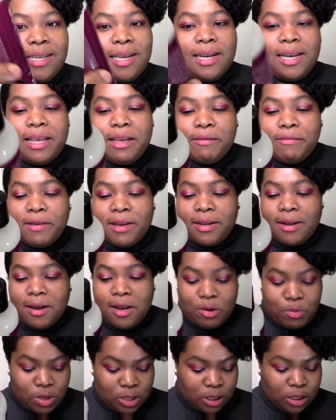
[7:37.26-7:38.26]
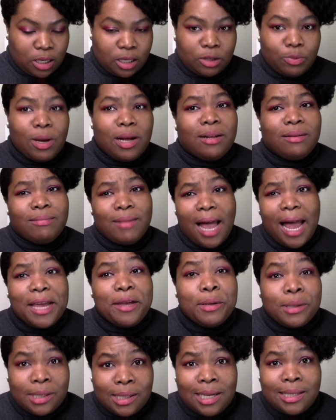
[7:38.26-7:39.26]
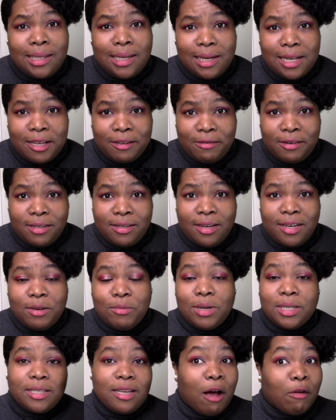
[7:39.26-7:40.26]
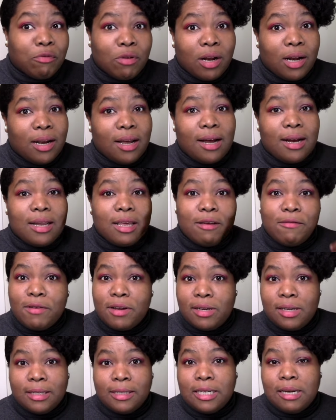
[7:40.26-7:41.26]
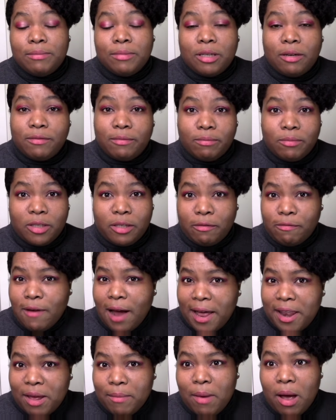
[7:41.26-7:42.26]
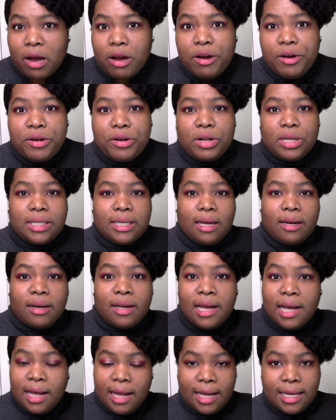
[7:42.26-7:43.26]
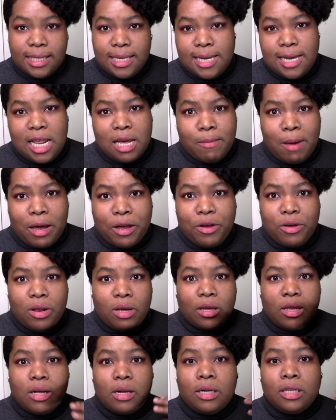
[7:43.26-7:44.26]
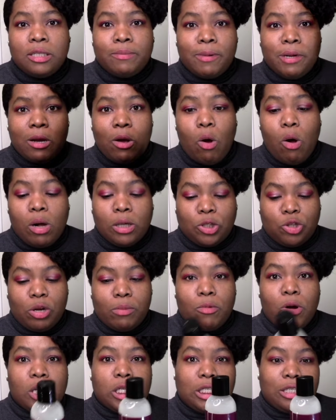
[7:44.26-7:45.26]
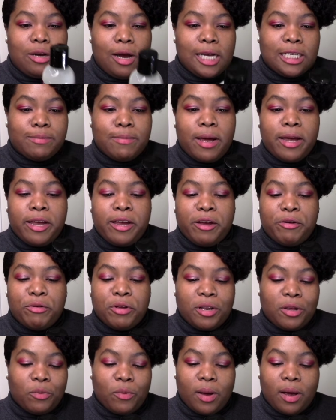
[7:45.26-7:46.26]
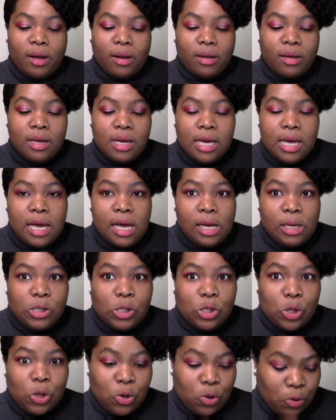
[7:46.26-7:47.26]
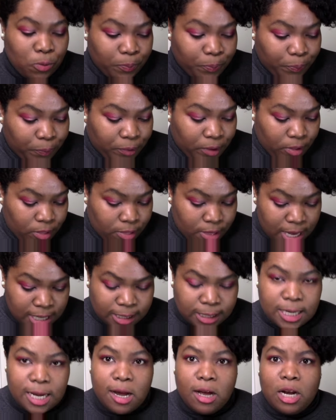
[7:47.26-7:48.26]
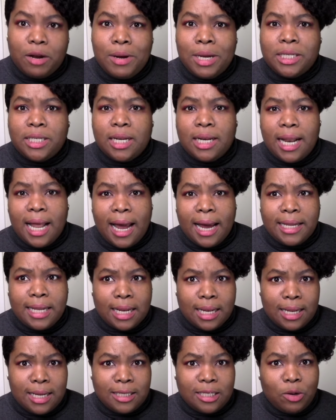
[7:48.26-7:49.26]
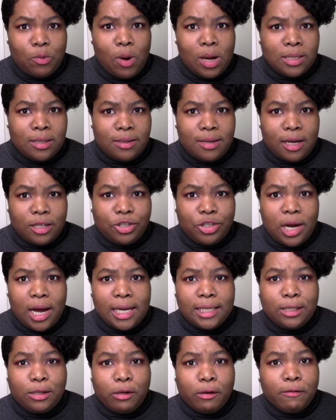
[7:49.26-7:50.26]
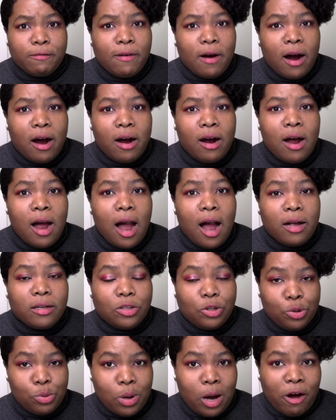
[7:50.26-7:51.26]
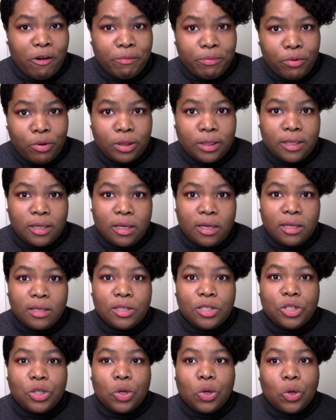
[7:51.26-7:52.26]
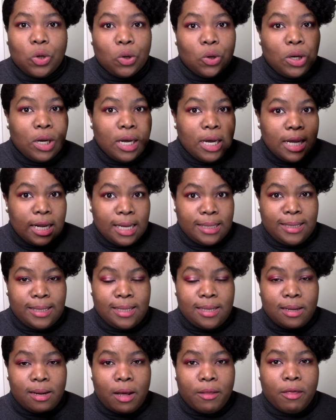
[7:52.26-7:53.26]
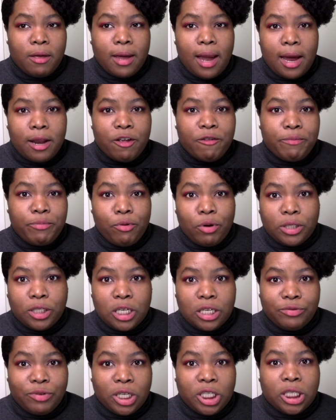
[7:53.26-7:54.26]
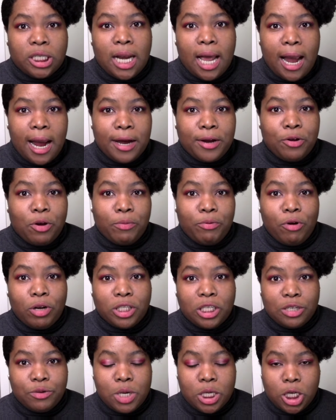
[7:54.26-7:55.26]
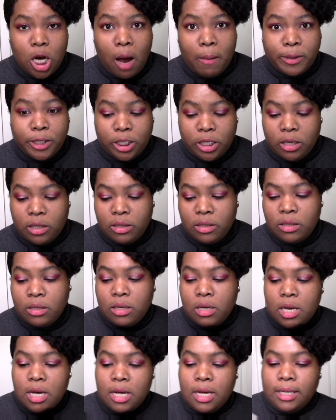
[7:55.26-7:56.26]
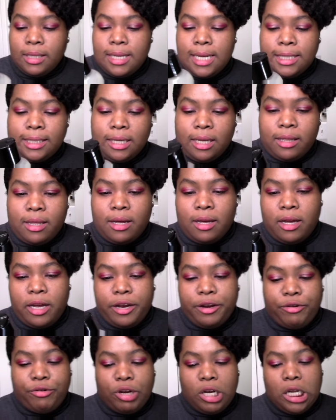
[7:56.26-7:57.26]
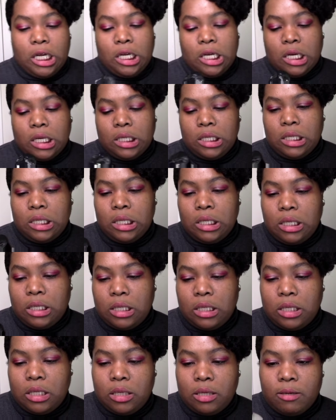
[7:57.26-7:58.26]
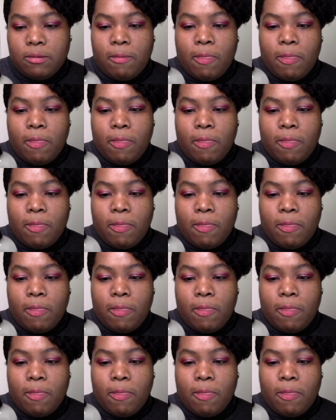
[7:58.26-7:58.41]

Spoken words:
a leave-in, and it was just, well, I used it as a leave-in, and it was definitely a leave-in in terms of defining my curls and sealing my cuticles, but also moisturized my hair really well. So this Curl Origin line, at least the ones that I tried so far, do have protein, so this is another kind of protein-rich line or protein-rich option. These are the ingredients,